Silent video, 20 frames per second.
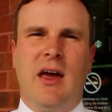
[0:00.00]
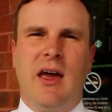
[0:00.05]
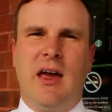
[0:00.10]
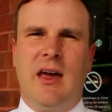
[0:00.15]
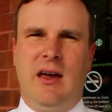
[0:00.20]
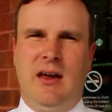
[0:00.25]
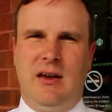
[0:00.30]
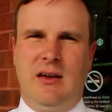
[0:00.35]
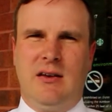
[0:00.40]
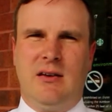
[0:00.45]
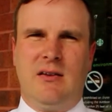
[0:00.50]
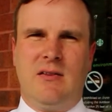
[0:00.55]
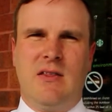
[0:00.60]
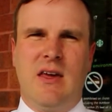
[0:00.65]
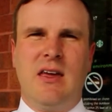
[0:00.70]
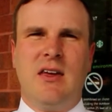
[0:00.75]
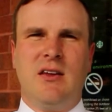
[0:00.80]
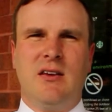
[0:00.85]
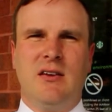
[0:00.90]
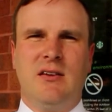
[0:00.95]
And
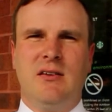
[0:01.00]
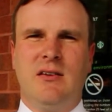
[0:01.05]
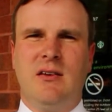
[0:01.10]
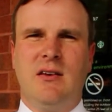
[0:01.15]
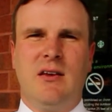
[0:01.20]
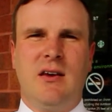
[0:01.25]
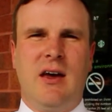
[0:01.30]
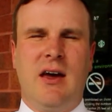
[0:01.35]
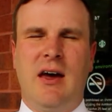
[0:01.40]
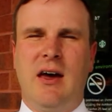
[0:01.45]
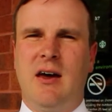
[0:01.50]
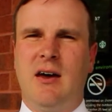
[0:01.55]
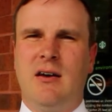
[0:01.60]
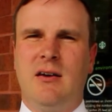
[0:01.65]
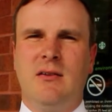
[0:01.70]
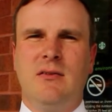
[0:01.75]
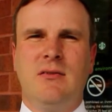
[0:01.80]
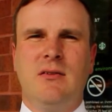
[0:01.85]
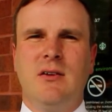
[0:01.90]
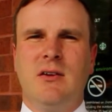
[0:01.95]
they can
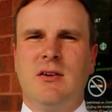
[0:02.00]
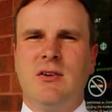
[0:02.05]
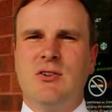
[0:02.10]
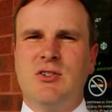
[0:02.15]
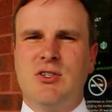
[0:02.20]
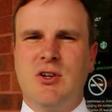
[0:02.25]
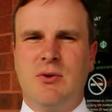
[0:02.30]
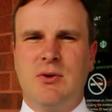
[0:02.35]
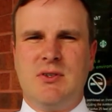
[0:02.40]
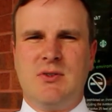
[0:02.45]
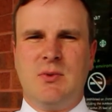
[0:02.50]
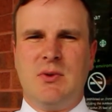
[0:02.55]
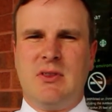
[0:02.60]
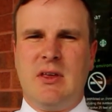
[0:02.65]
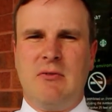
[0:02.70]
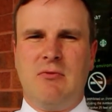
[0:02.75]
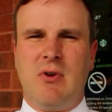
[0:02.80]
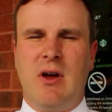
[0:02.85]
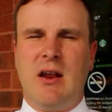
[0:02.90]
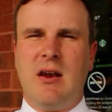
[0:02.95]
show us what
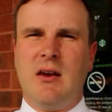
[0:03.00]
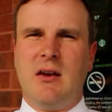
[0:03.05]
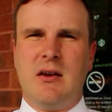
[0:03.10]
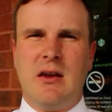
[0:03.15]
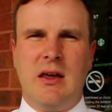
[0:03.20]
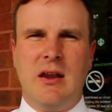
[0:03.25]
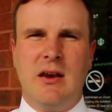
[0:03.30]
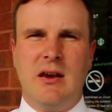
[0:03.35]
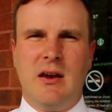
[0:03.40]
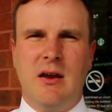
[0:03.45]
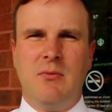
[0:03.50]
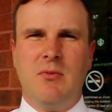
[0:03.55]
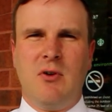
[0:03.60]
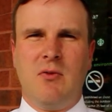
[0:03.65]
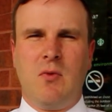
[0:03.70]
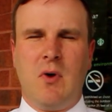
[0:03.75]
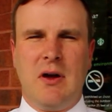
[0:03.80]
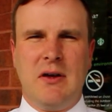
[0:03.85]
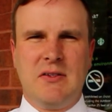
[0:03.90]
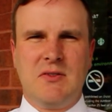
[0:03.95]
they've read in any number
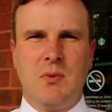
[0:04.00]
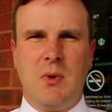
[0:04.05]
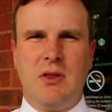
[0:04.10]
of ways,